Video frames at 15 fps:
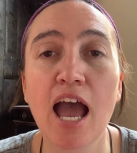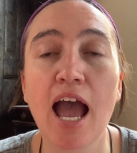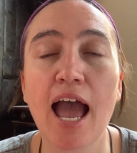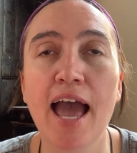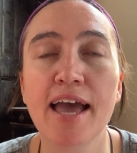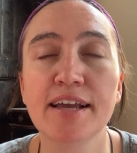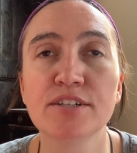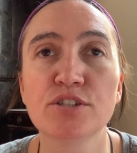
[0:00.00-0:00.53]

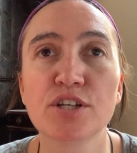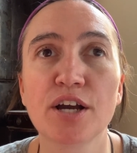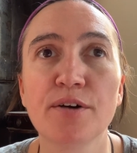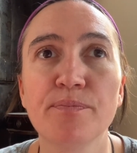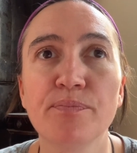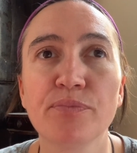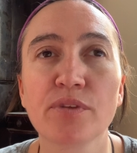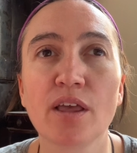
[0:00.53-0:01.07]
And
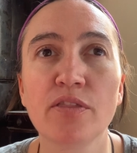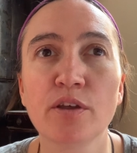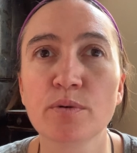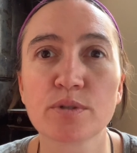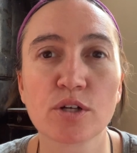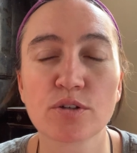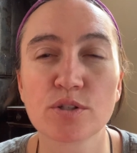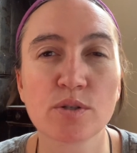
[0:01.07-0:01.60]
there
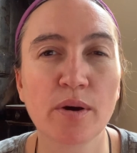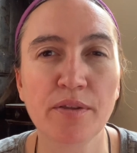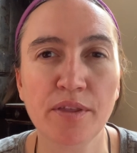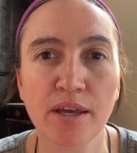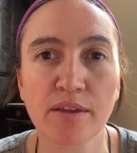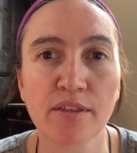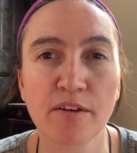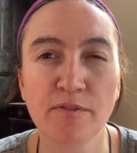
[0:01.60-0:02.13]
was also, I
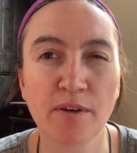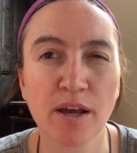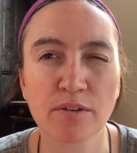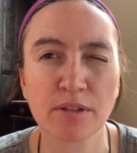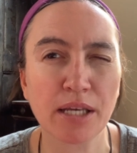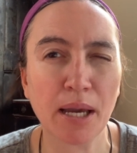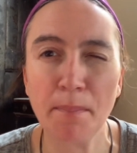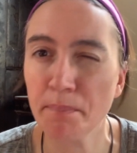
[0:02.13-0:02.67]
think they found
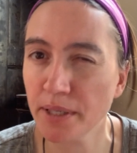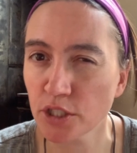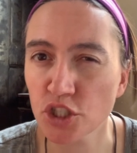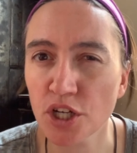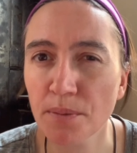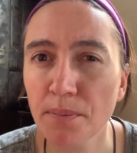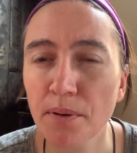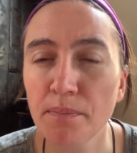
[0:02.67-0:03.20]
like a
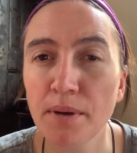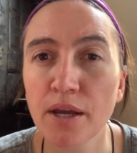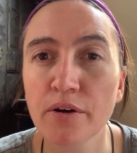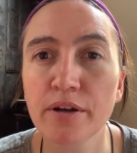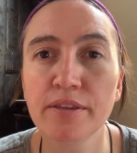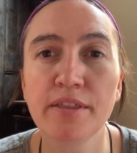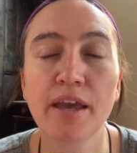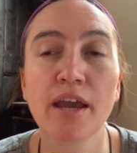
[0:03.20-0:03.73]
bishop
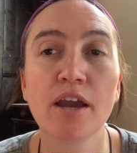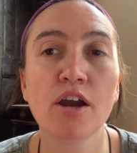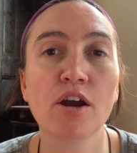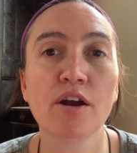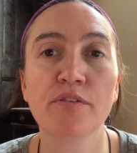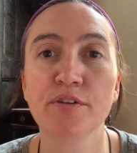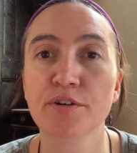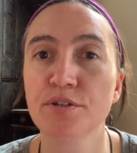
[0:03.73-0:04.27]
buried there,
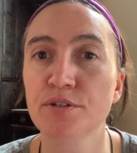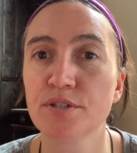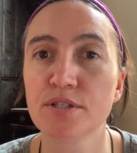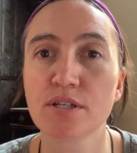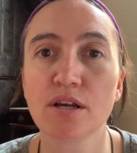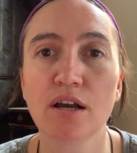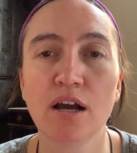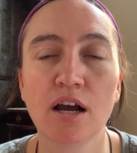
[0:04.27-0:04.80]
and there's
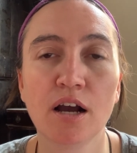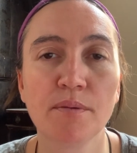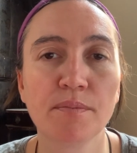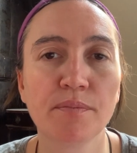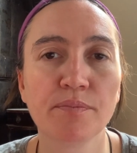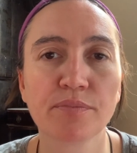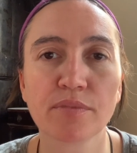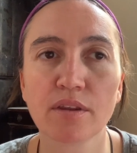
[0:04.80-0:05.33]

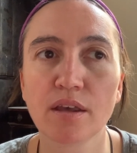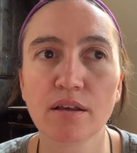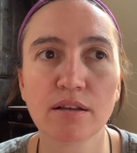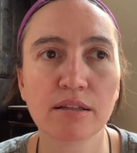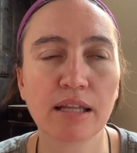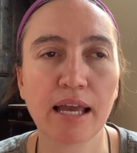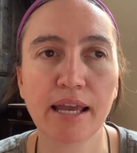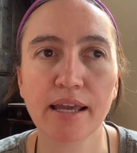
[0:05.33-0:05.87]

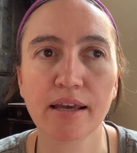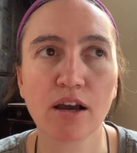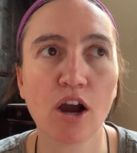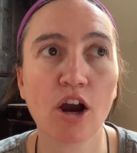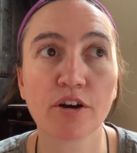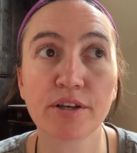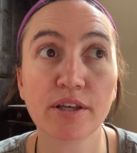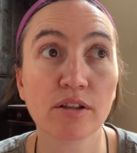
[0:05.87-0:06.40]
like
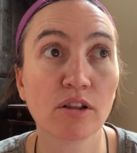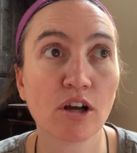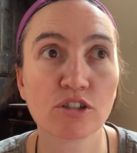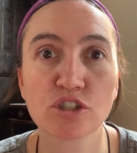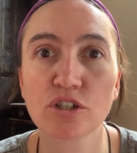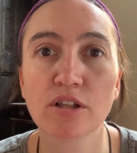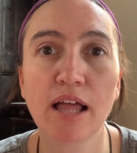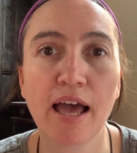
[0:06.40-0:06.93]

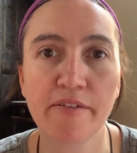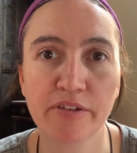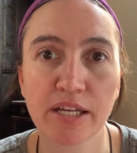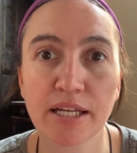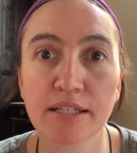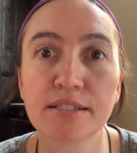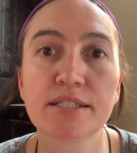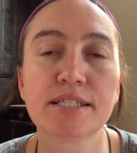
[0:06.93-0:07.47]
archaeological
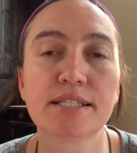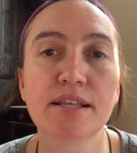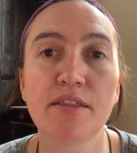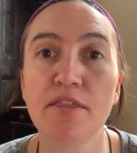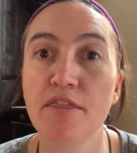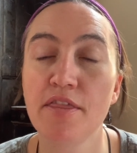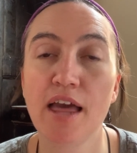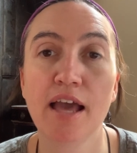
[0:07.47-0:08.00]
evidence
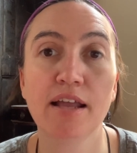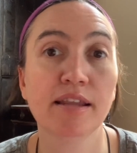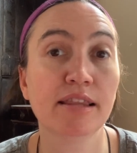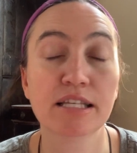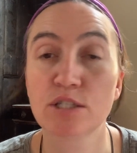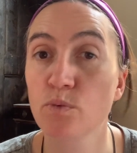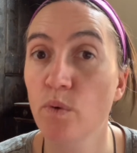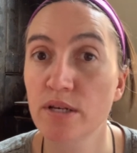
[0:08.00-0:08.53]
that
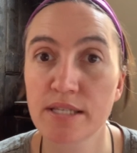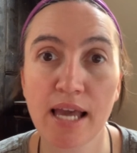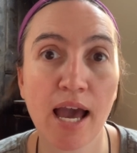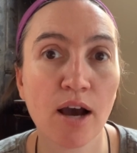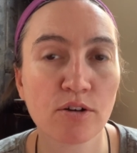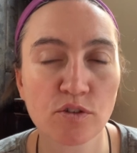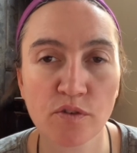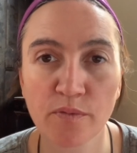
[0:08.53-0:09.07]
this was a
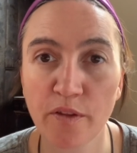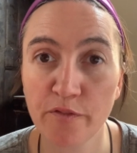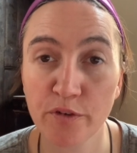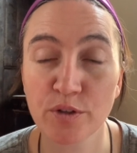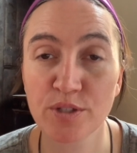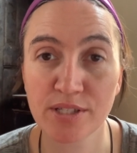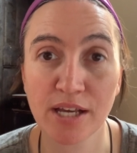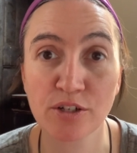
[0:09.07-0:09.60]
house from the
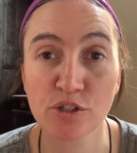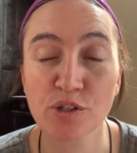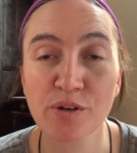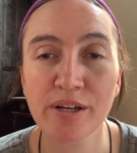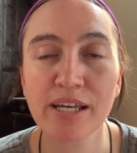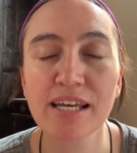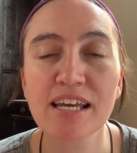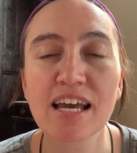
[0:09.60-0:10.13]
1st
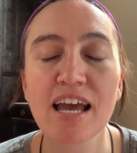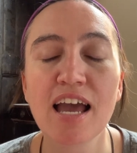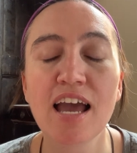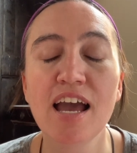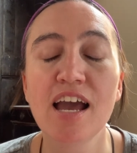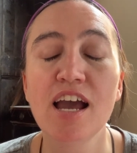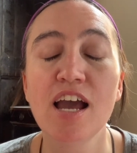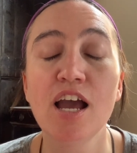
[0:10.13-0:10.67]
century.
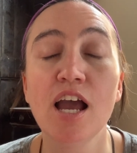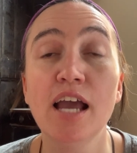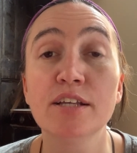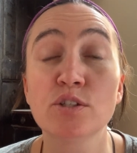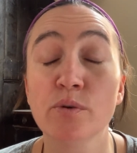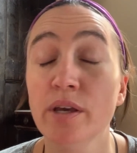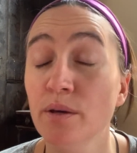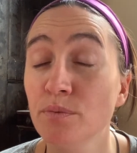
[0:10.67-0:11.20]

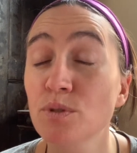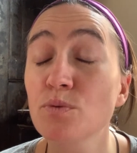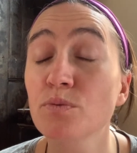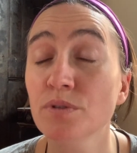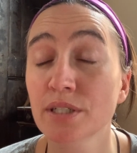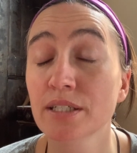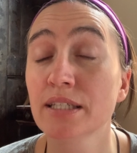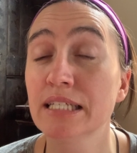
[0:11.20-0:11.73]
So it was
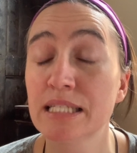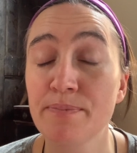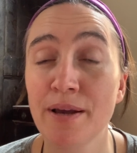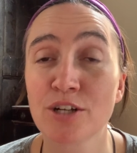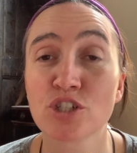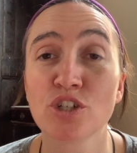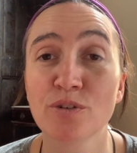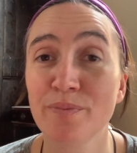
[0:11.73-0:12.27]
really
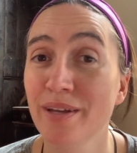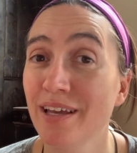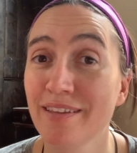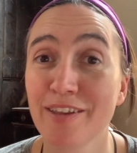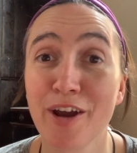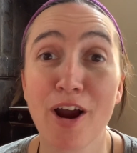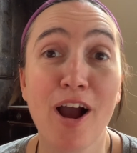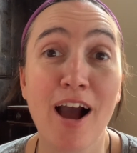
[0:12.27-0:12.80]
special being
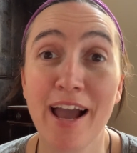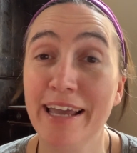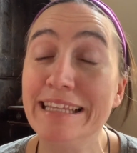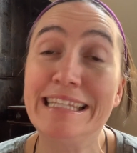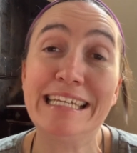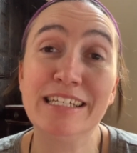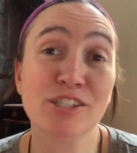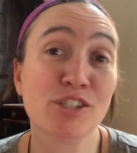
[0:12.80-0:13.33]
there. I
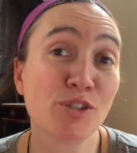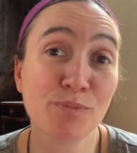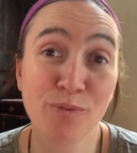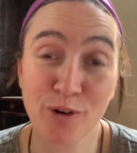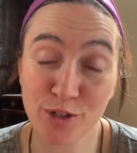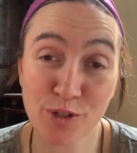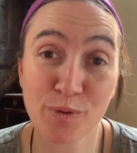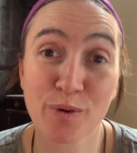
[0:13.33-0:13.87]
leaned
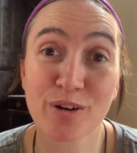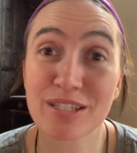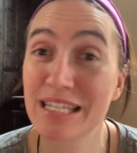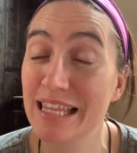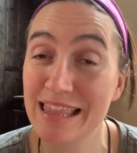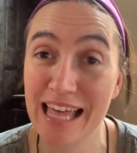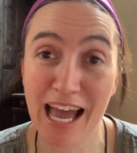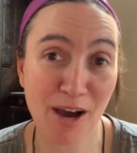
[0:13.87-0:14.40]
more towards
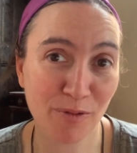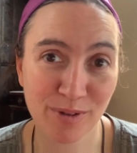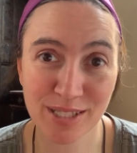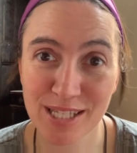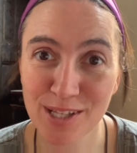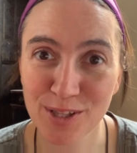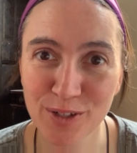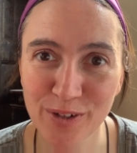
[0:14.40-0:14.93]
that was
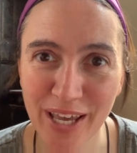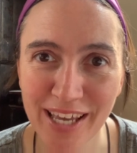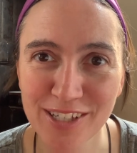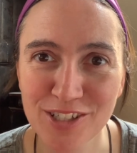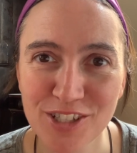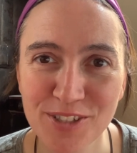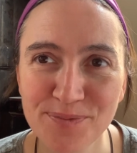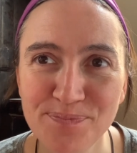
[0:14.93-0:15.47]
the
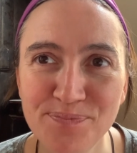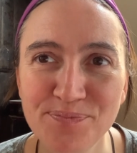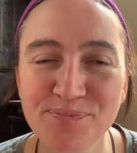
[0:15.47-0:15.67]
location.